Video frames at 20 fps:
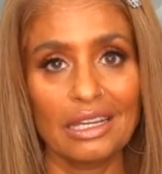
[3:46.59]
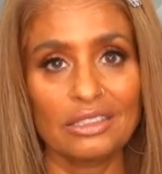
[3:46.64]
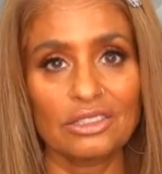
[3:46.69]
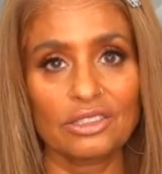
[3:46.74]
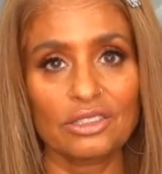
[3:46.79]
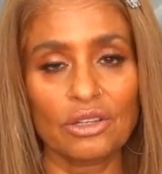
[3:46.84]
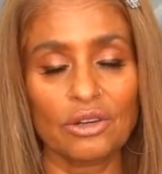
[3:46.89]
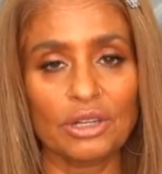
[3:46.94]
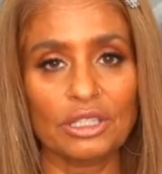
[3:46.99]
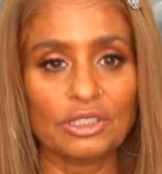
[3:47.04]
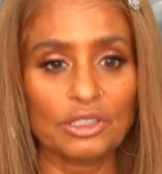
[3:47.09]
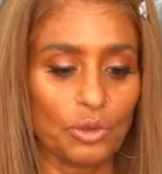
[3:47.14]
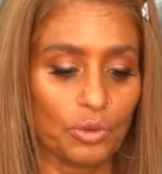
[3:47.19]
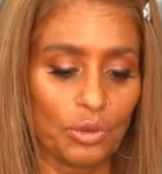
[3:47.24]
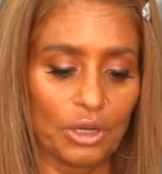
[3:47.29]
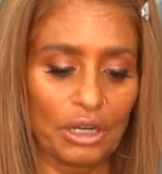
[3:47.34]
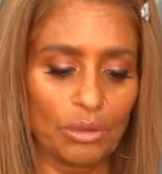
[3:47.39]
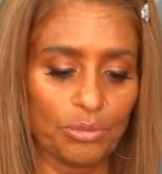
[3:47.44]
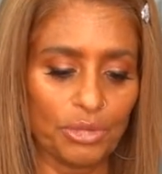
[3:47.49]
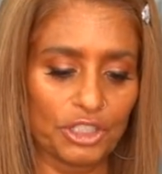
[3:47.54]
so I don't
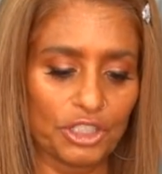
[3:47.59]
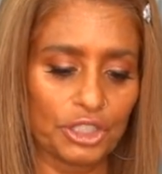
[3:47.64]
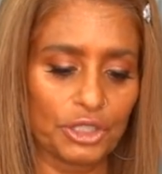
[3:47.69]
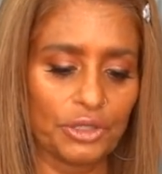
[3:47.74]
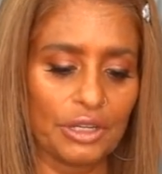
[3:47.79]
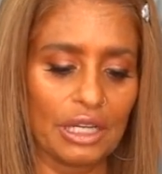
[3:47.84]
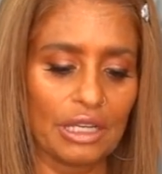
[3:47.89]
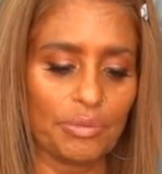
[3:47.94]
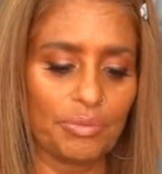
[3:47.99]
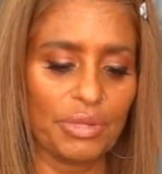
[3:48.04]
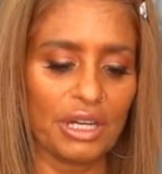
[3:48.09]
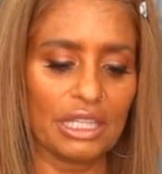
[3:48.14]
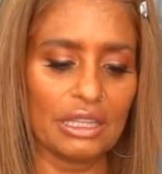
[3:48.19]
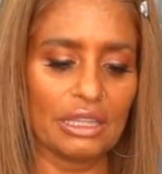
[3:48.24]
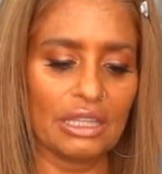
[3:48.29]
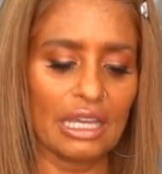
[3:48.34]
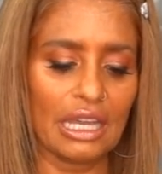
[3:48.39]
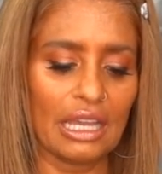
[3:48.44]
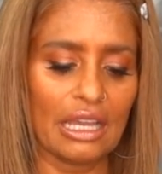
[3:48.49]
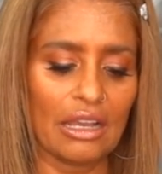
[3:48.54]
want to butcher it,
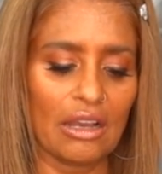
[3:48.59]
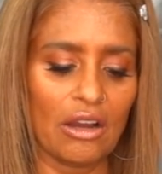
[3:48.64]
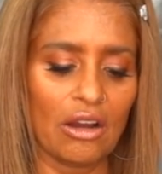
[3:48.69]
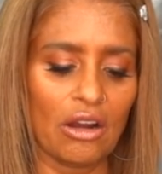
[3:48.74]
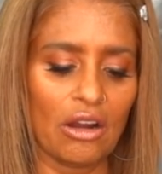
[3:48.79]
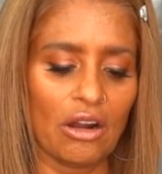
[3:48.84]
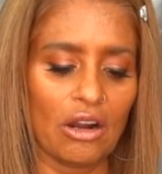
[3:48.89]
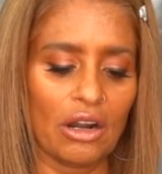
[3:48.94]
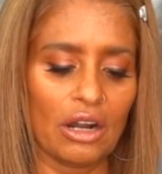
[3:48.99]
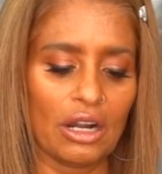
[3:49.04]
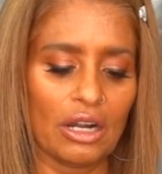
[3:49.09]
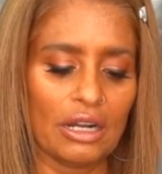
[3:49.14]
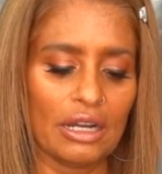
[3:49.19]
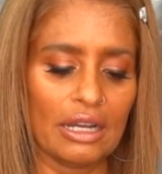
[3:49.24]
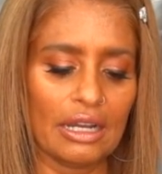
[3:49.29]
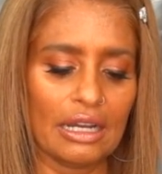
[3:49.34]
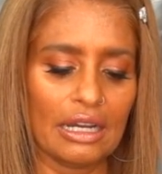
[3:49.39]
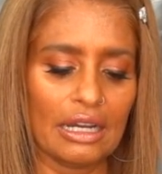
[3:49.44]
but they are,